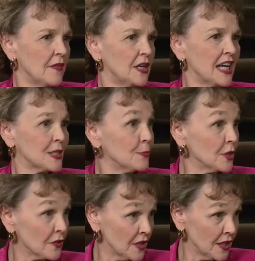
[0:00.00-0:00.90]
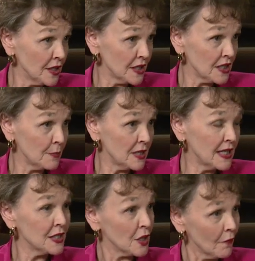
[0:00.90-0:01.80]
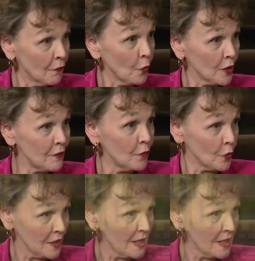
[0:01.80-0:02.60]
And the well, next book, The Hunted, begins on 44